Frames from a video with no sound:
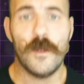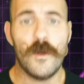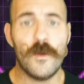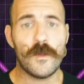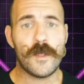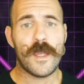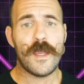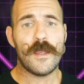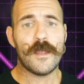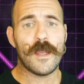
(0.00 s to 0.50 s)

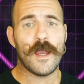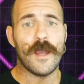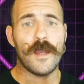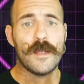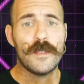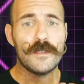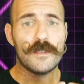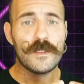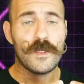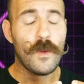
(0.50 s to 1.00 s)
Okay
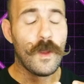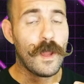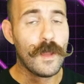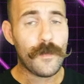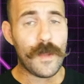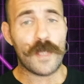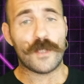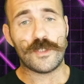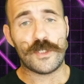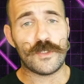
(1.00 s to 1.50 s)
guys, so
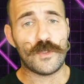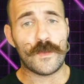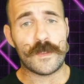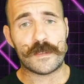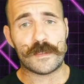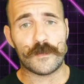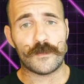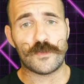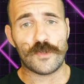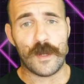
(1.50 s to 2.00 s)
I'm actually doing
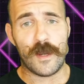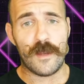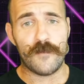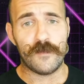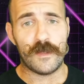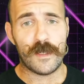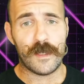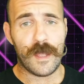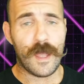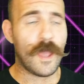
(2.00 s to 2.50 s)
some
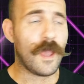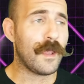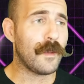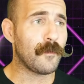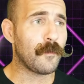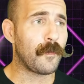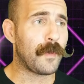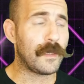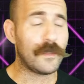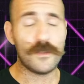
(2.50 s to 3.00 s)
traveling
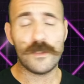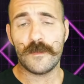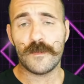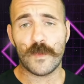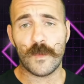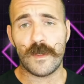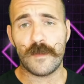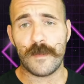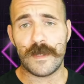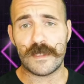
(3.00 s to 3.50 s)
and Belgium's
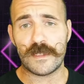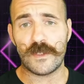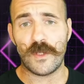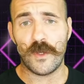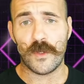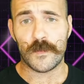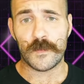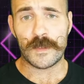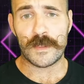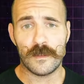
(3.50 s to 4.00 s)
one of my
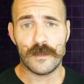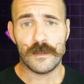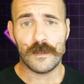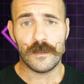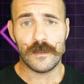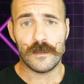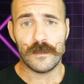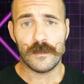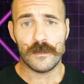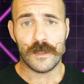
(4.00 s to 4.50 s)
stops.
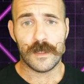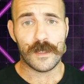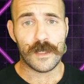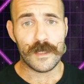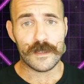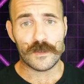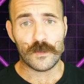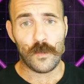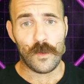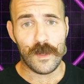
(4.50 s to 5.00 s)
And
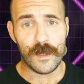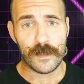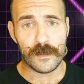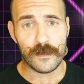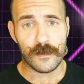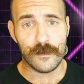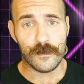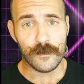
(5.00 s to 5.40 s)
guess what?